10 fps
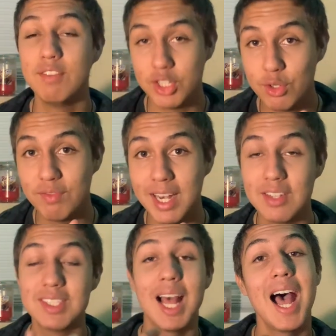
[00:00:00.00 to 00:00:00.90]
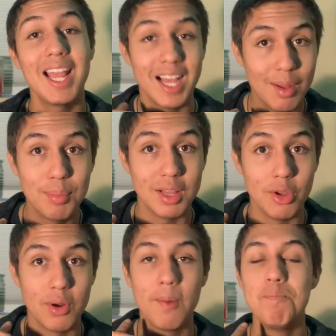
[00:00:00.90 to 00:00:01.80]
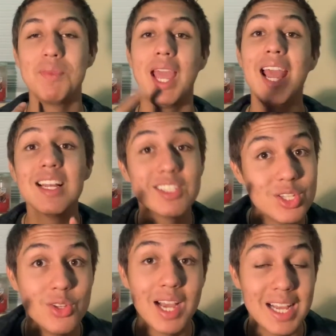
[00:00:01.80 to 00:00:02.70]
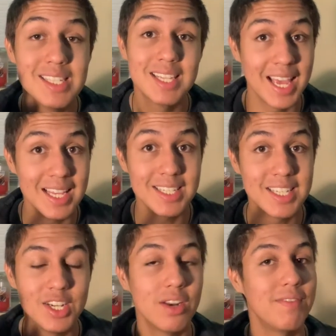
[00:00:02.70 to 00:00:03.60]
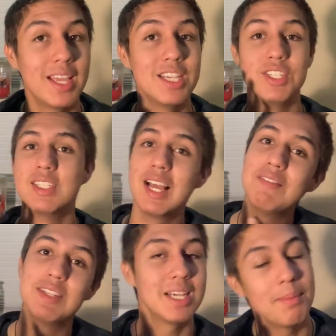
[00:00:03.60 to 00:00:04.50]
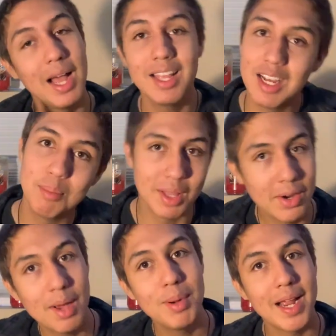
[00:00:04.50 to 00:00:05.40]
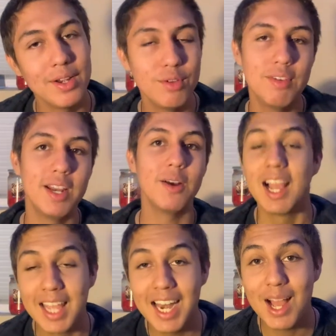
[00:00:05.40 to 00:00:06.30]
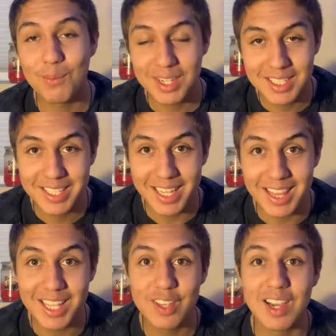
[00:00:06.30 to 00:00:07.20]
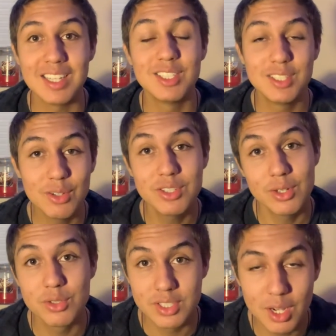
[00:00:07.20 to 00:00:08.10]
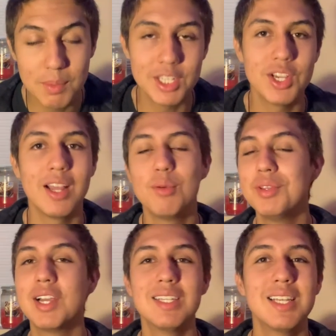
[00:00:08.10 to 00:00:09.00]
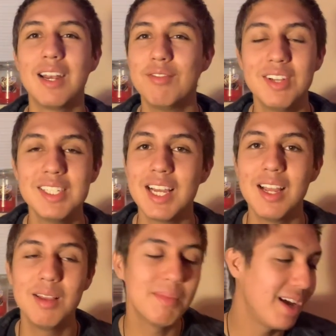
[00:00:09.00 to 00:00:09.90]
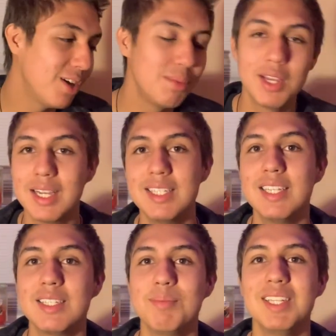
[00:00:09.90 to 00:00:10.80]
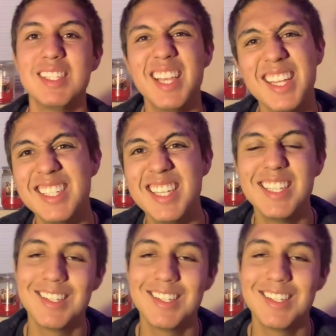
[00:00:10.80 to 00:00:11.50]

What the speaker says: new videos that I upload, and so you guys get notifications every time I upload a brand new video. Again, I wanted to say thank you guys so much. I hope you guys had a fun time. I hope you guys ate something tasty,